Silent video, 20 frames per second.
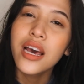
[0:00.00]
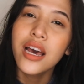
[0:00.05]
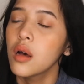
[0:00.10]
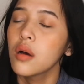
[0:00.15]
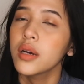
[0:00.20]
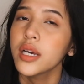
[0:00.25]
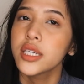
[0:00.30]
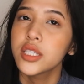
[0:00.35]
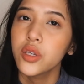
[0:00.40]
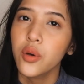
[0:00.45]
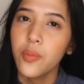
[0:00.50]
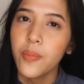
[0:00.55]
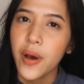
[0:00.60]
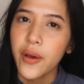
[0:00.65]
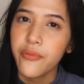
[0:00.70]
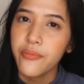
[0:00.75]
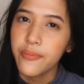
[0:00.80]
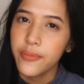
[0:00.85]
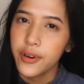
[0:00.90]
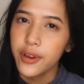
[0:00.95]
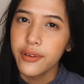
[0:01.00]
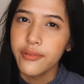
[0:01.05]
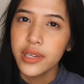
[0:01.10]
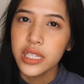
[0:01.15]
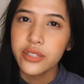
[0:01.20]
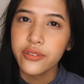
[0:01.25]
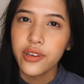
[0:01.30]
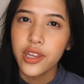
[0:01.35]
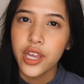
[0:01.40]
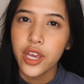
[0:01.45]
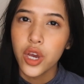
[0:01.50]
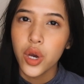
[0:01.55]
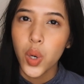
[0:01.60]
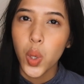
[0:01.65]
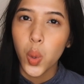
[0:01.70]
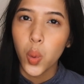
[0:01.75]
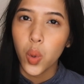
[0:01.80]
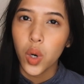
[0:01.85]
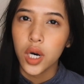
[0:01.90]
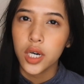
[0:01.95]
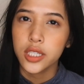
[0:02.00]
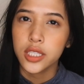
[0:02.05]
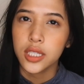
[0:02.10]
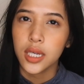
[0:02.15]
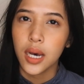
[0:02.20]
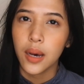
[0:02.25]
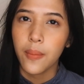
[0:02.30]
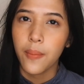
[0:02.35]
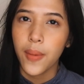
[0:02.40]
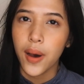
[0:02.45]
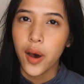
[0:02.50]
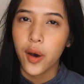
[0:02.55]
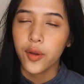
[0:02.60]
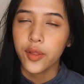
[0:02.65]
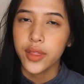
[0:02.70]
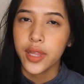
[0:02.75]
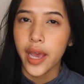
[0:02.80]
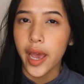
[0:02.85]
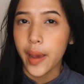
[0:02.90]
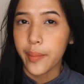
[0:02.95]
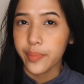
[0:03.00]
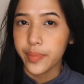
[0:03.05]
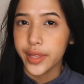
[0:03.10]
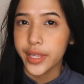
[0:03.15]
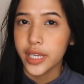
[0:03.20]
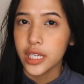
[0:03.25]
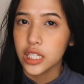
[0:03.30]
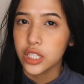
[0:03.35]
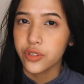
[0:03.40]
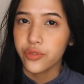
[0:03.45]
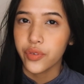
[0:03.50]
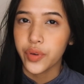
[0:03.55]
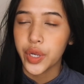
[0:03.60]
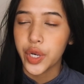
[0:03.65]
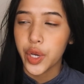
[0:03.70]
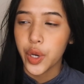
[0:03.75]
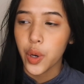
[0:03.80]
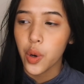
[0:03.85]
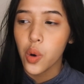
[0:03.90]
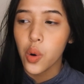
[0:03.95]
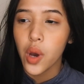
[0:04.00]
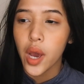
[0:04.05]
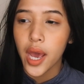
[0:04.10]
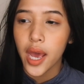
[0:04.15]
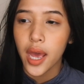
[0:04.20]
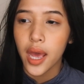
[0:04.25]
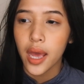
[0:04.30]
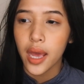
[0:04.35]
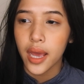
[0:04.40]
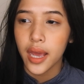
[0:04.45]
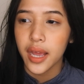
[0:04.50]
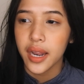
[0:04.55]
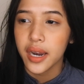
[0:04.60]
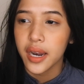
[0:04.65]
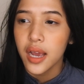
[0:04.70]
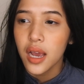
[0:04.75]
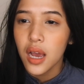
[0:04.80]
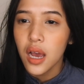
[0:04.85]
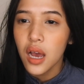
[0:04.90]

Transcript: Okay, so my previous video was about the empties video, and